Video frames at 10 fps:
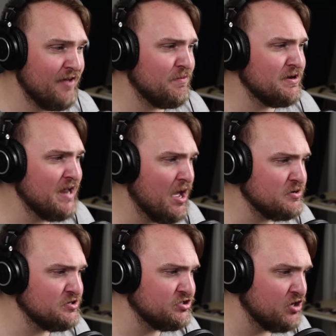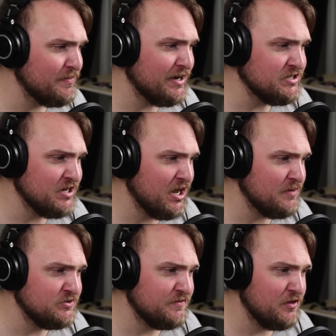I've been doubted so many
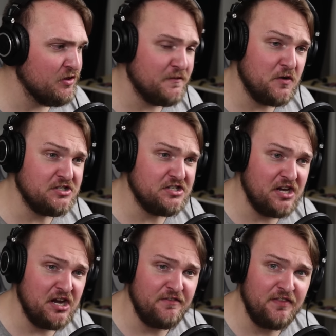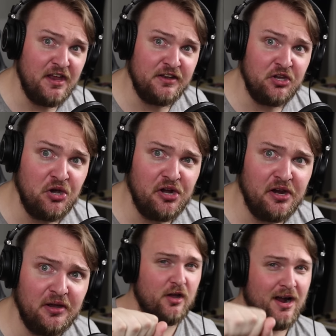times, even though the voices aren't even that good.